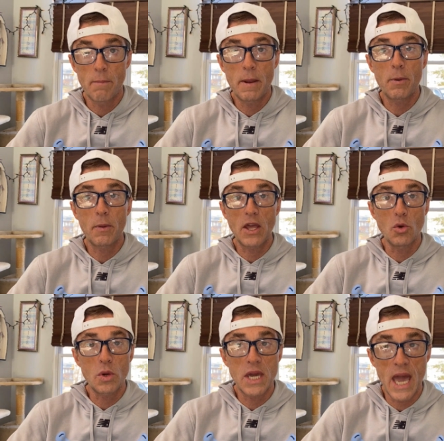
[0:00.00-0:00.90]
people that
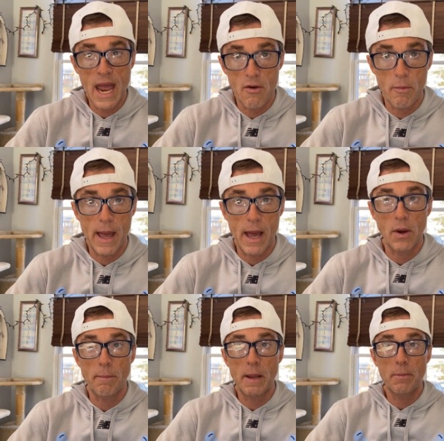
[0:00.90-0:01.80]
you care about,
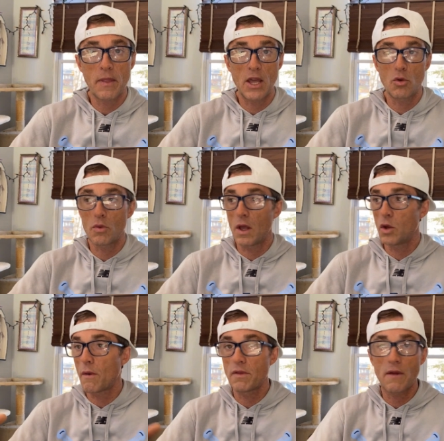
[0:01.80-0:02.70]
and people that
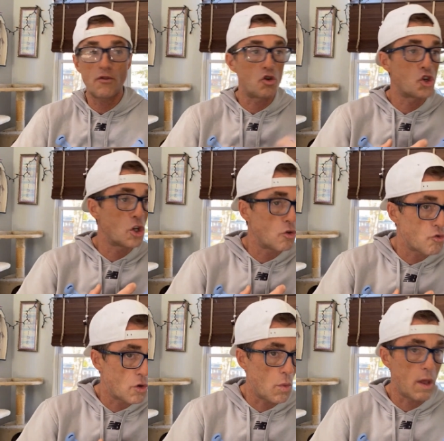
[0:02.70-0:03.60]
you have left your
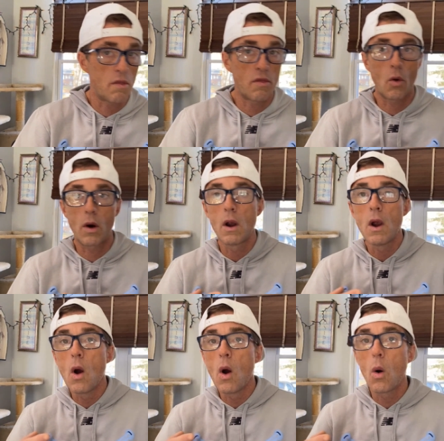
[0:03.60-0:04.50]
children with,
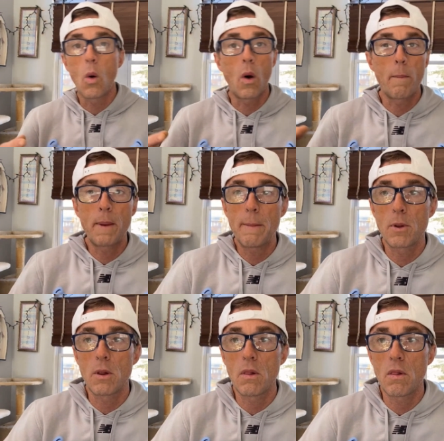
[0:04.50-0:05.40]
or
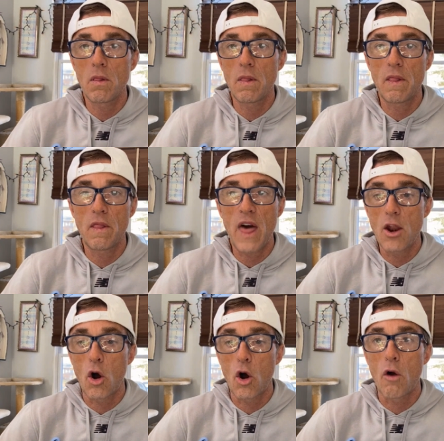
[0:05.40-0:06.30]
people
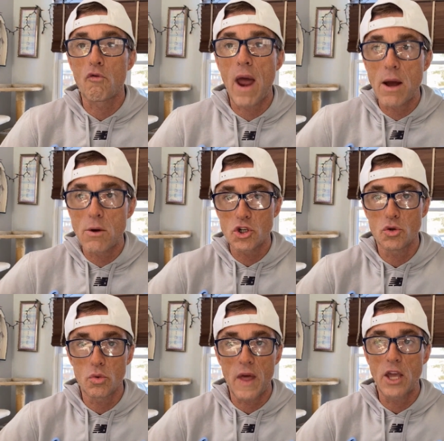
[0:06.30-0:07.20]
that are around
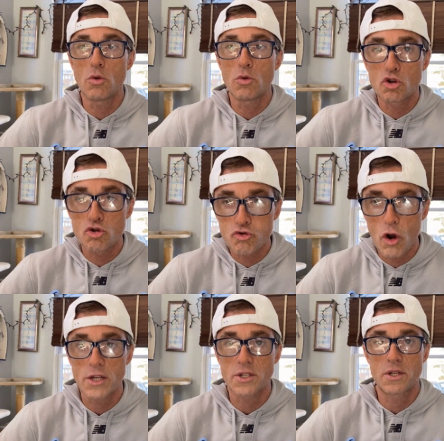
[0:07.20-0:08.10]
you that you
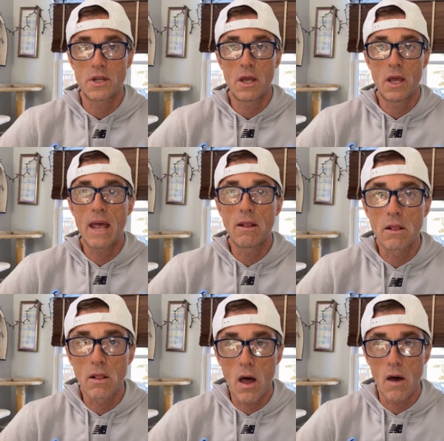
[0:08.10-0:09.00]
trust
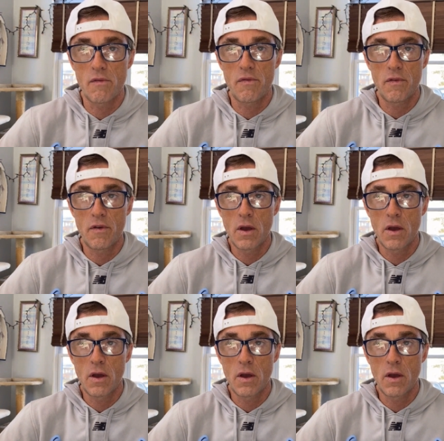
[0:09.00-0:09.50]
and love,